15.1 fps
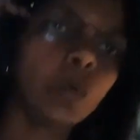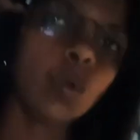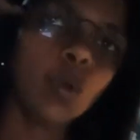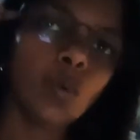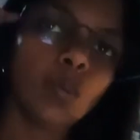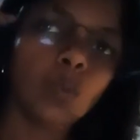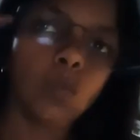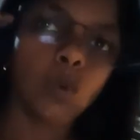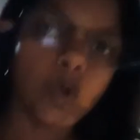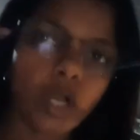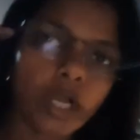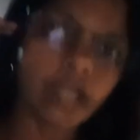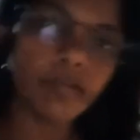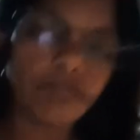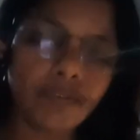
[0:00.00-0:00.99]

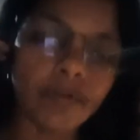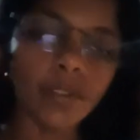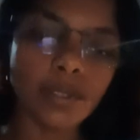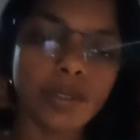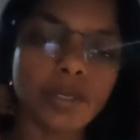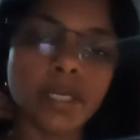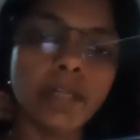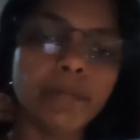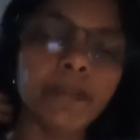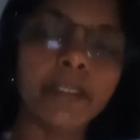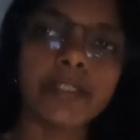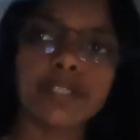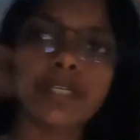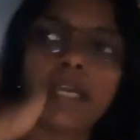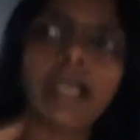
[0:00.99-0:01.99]
vocal for local, because
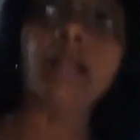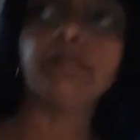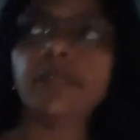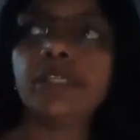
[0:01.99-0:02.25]
you're helping